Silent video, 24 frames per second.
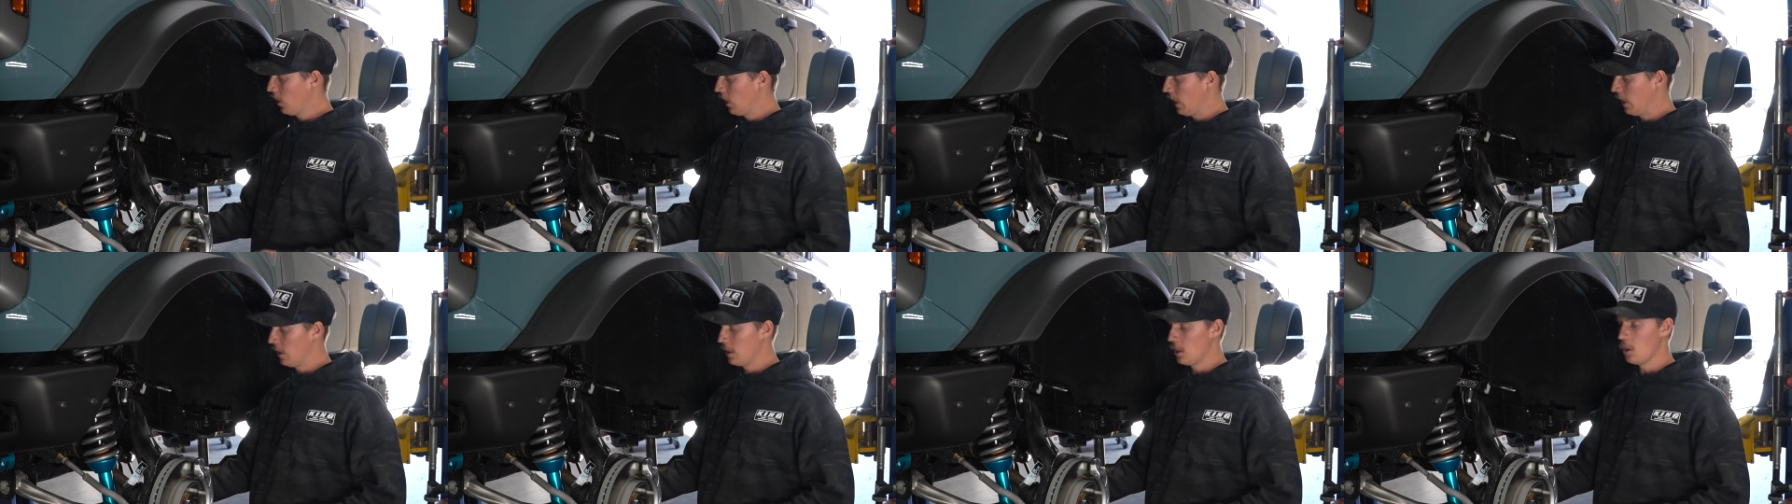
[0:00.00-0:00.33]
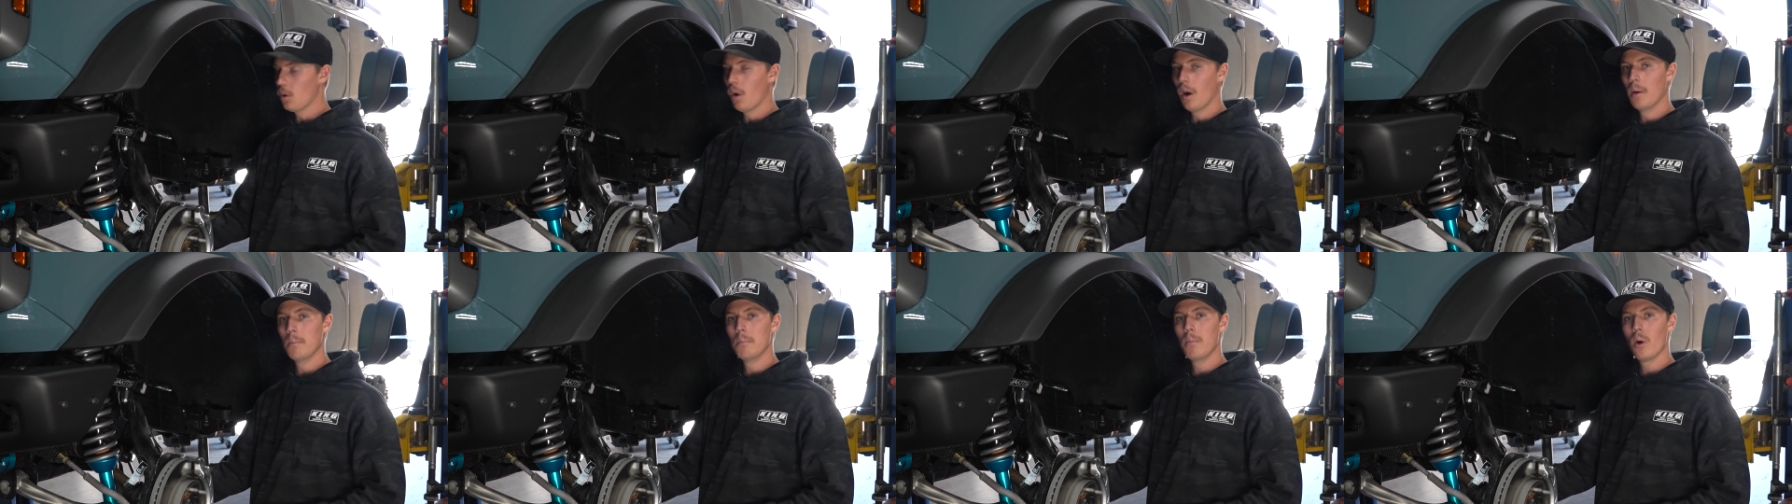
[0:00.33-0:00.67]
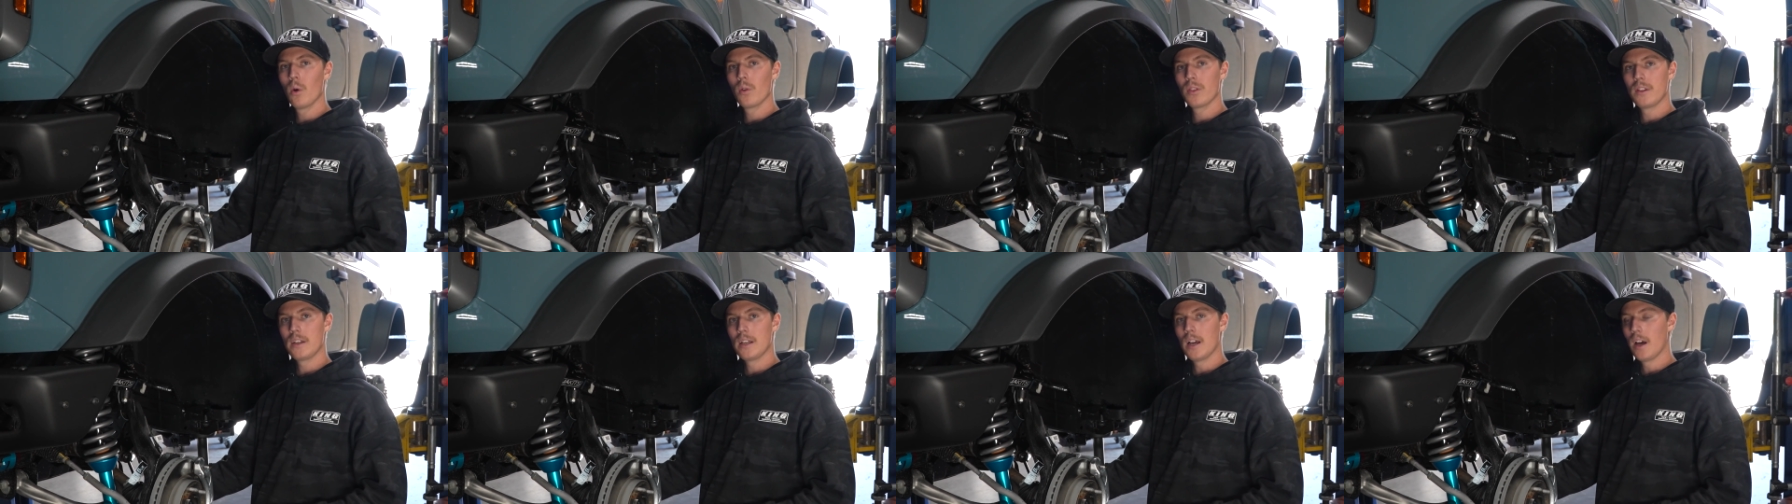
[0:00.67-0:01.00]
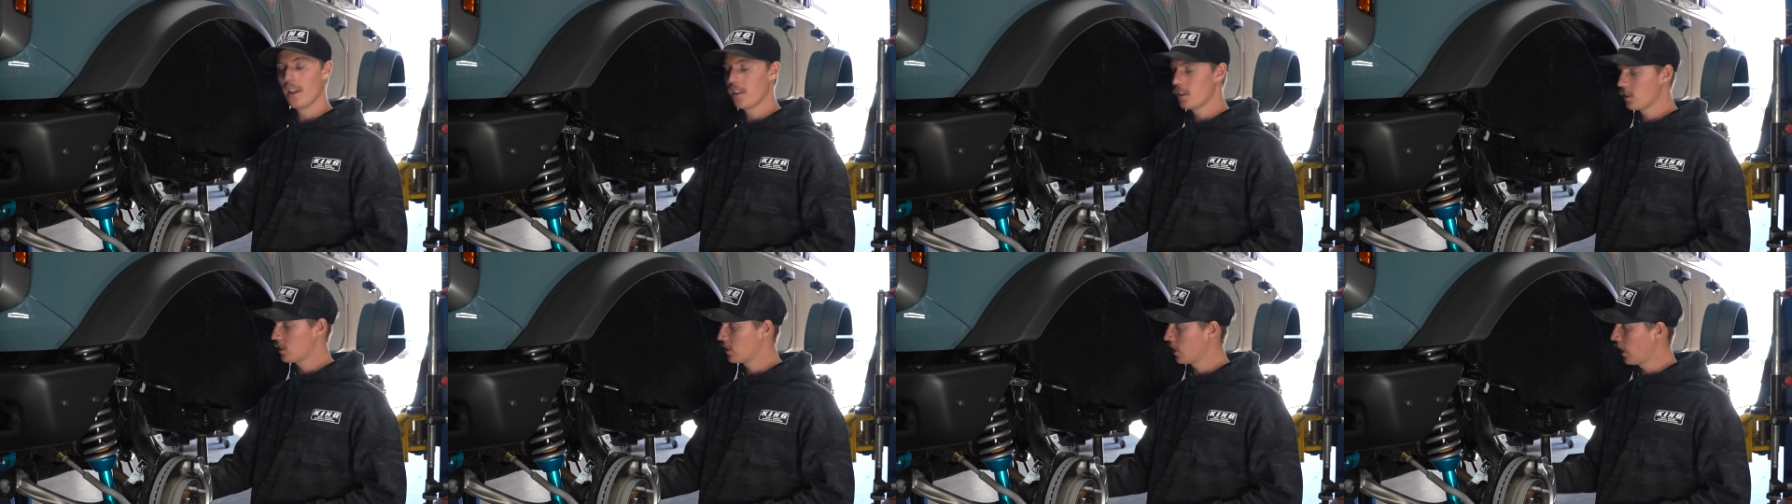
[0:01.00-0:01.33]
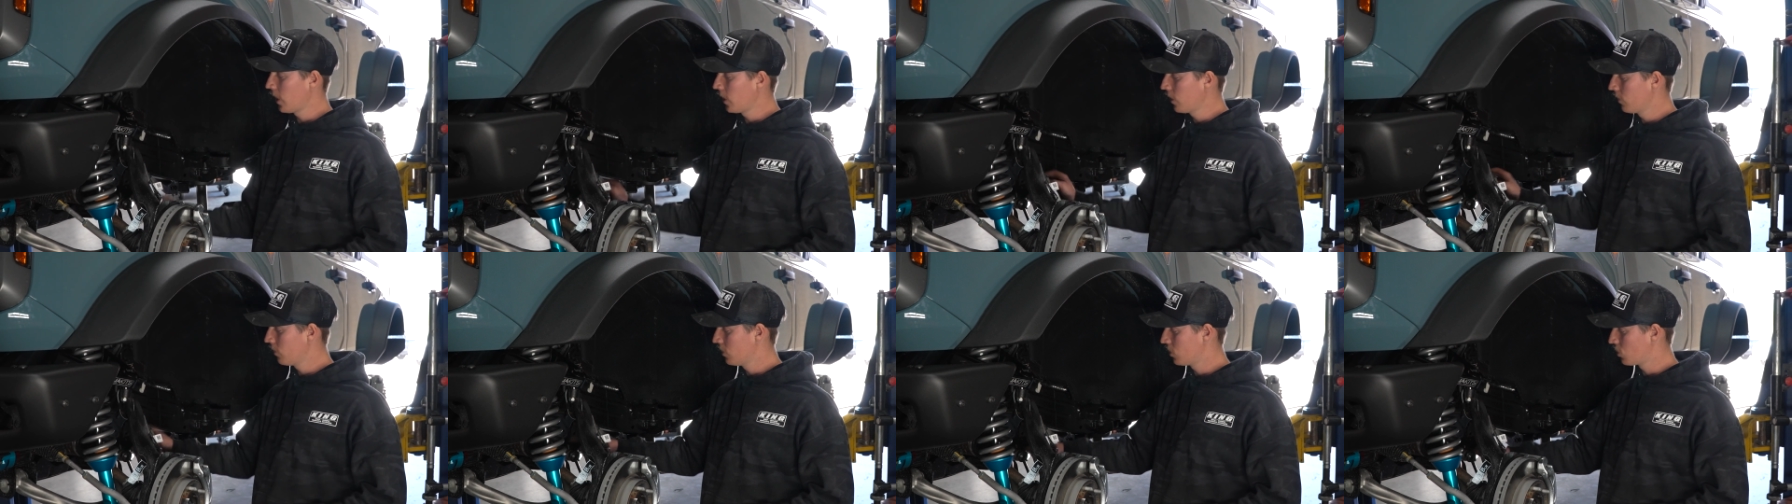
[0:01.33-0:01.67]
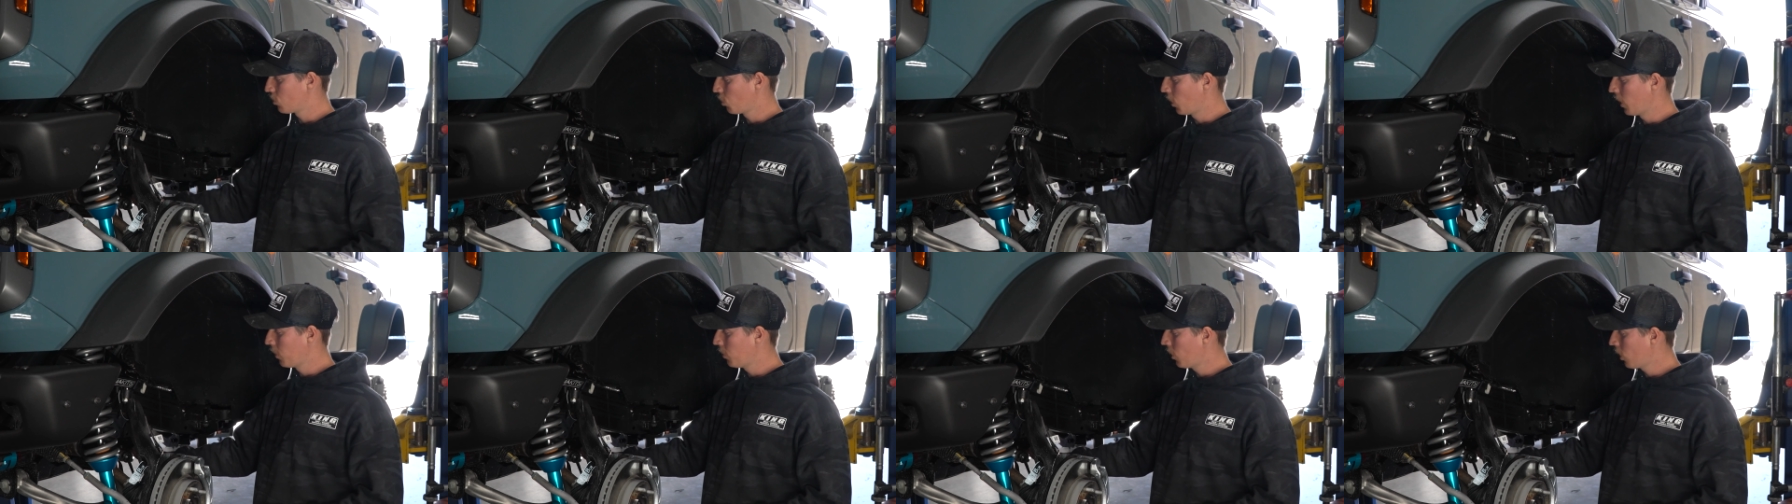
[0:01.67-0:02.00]
and you unbolt the other side of the
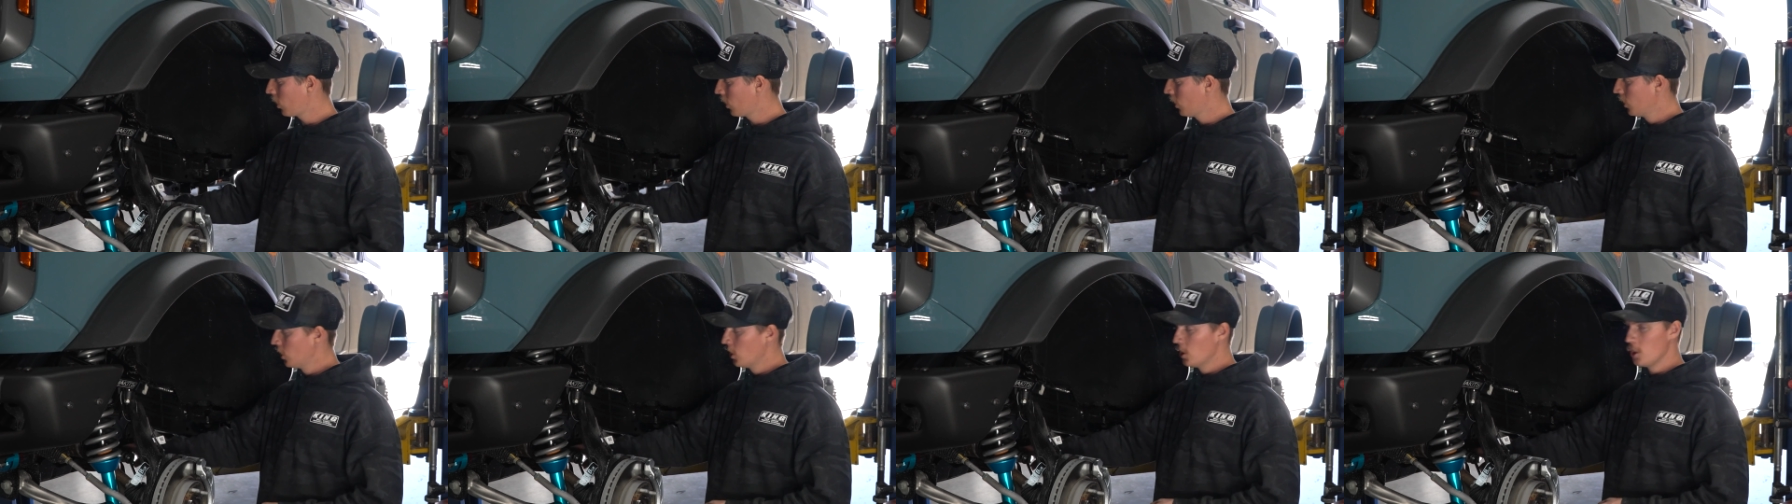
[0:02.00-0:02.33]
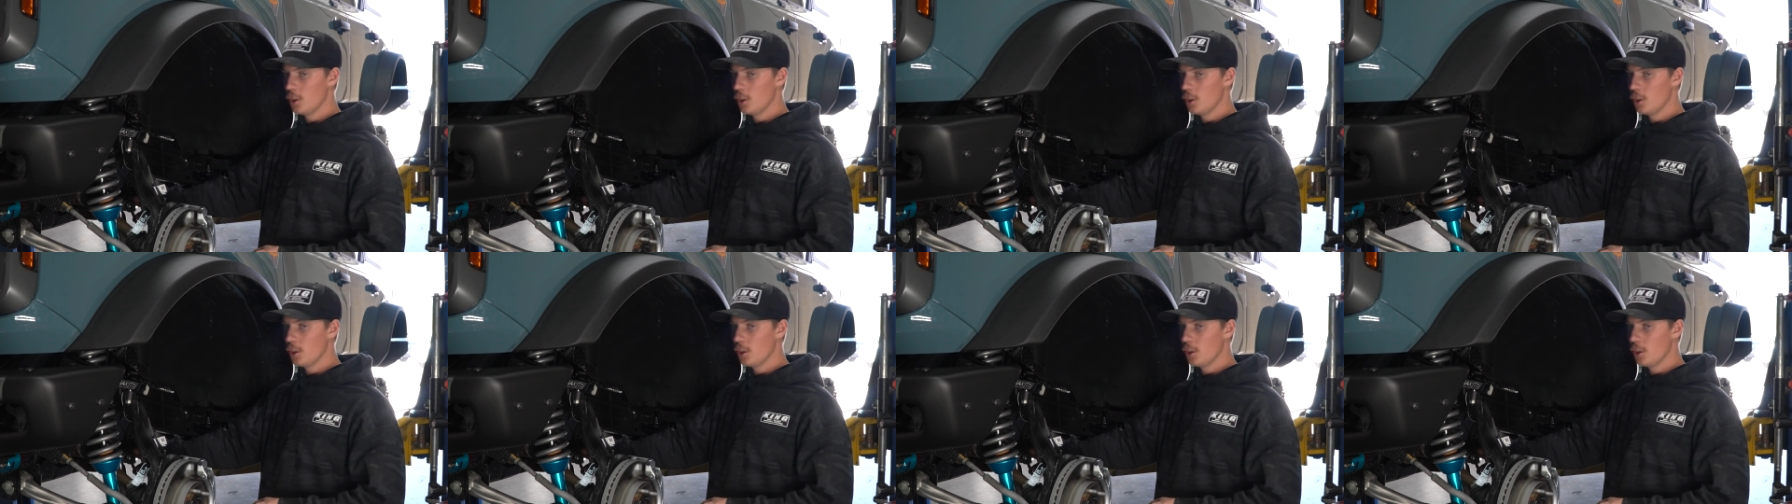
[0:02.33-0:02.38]
sway bar,